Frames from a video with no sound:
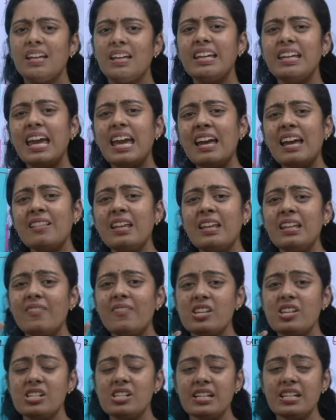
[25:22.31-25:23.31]
Yeah, and the
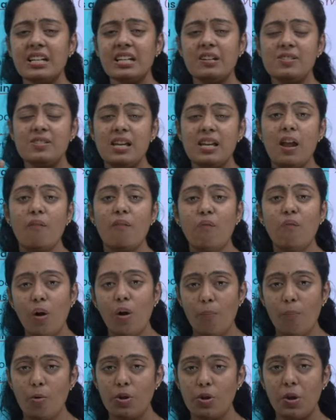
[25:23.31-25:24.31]
vegetative cell avlo
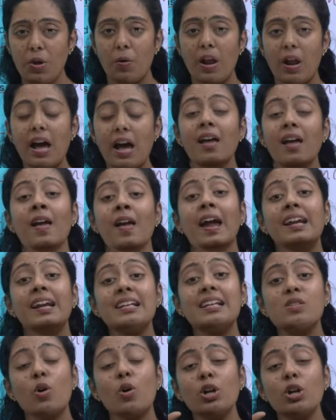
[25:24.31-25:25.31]
mukkiyona, it
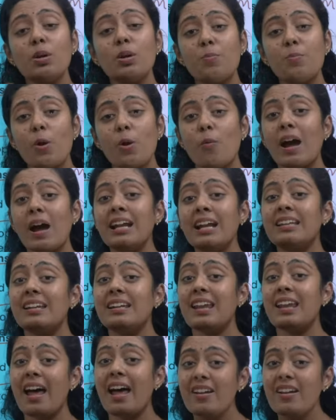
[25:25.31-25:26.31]
is going to provide the
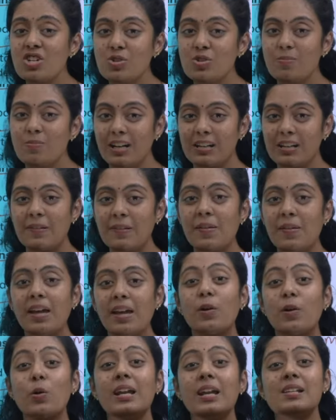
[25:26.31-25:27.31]
nourishment.
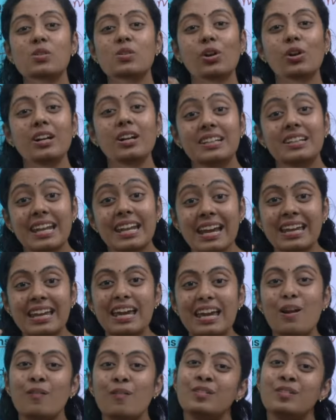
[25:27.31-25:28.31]
Okay, it is going to take
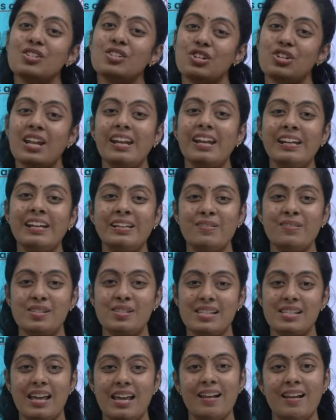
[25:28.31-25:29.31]
care of the generative
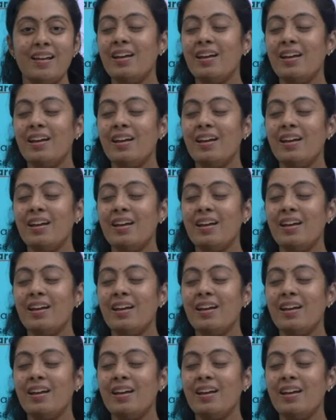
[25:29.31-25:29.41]
cell.